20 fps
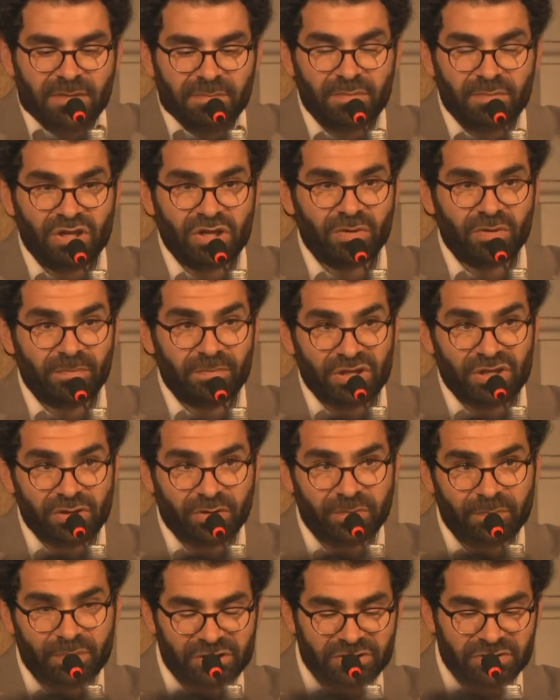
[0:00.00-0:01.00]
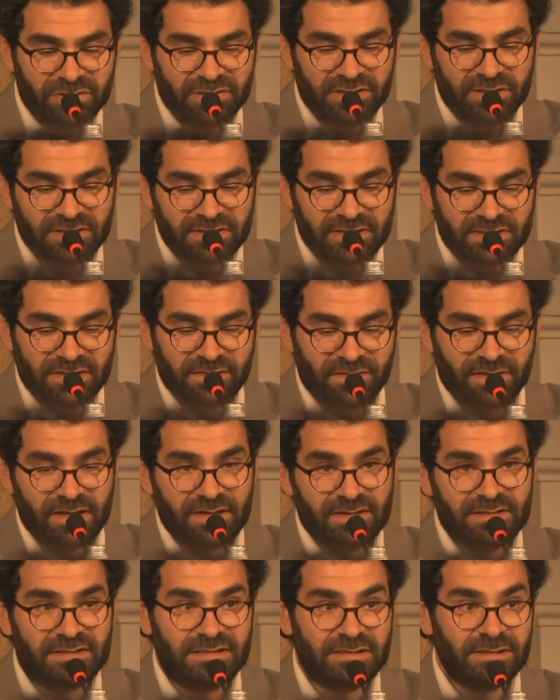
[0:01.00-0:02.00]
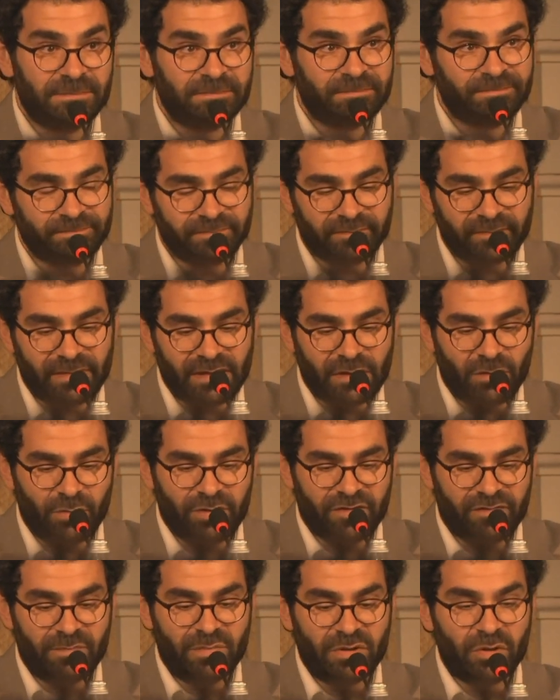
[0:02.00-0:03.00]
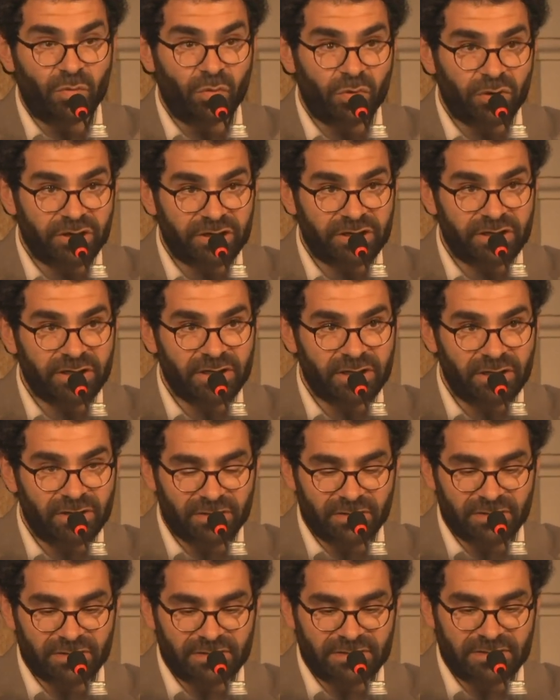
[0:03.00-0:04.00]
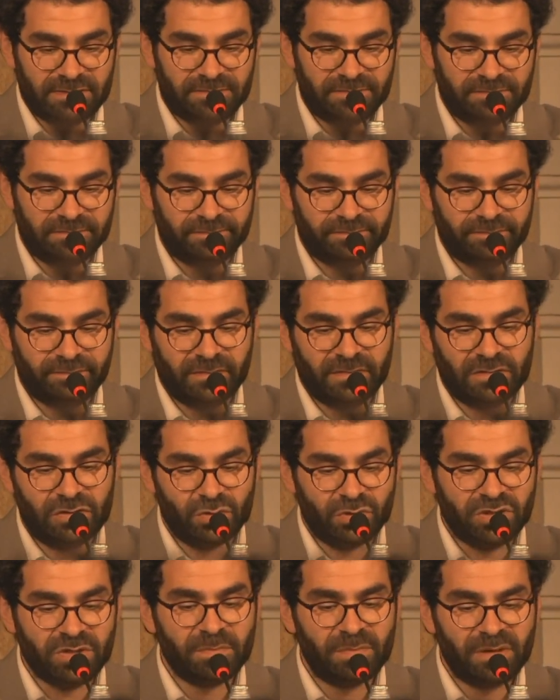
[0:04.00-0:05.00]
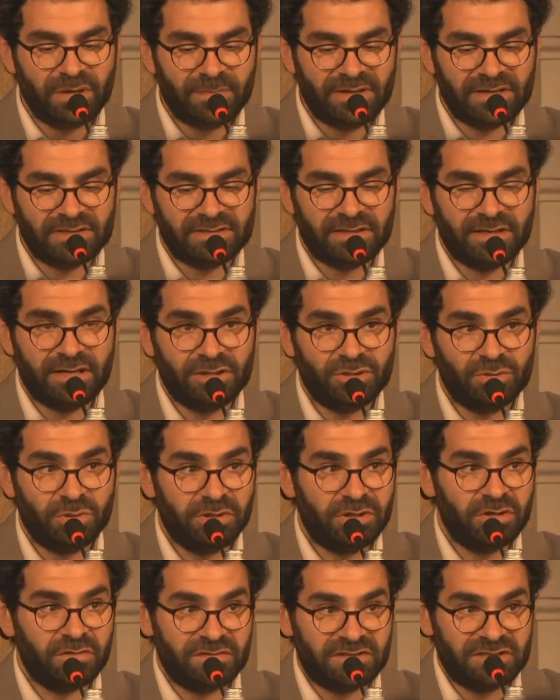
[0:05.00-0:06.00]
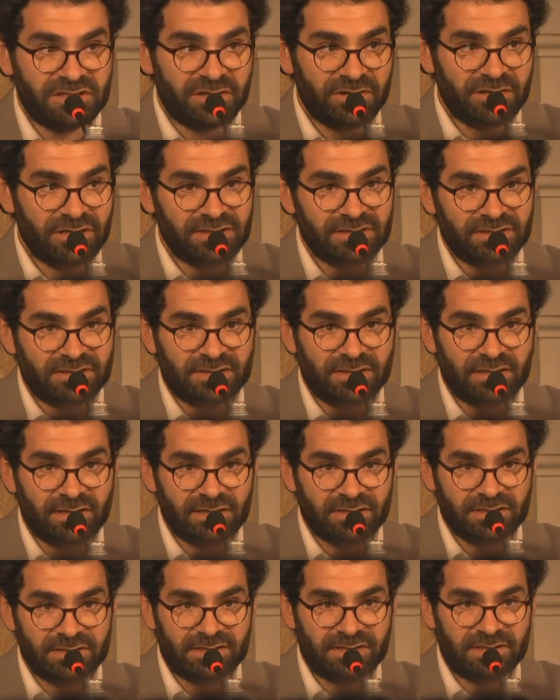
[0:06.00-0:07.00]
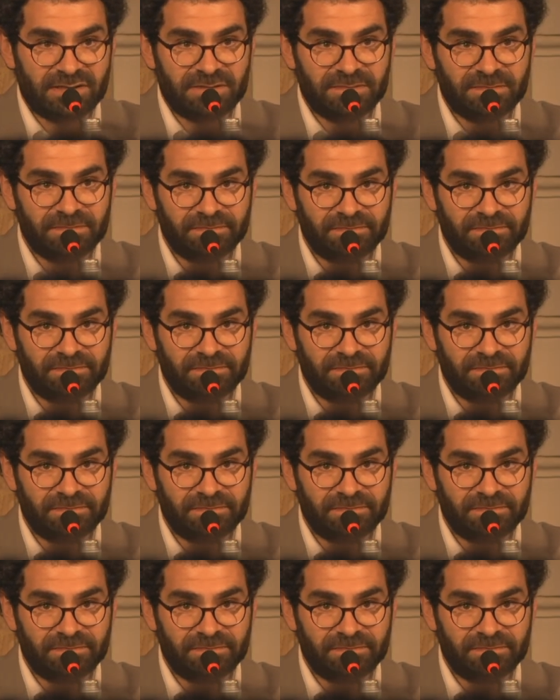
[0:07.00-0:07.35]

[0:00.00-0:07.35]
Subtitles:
Beyond producing this event, we have been working a lot to implement a network of screening sites